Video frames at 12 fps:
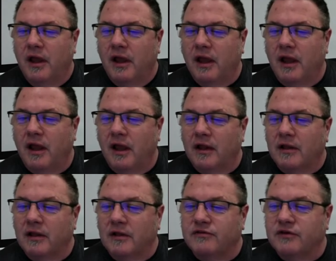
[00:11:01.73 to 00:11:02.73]

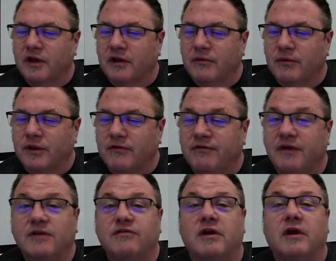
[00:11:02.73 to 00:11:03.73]
and let's get a really
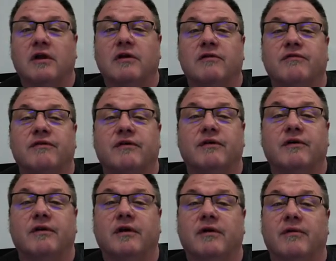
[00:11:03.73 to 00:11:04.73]
fancy color
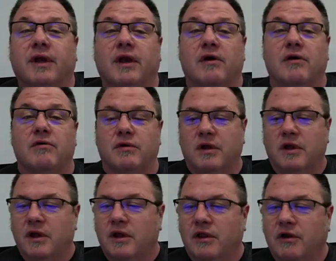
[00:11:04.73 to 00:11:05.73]
for, there we go.
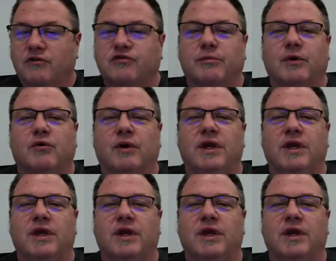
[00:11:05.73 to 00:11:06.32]
There's some green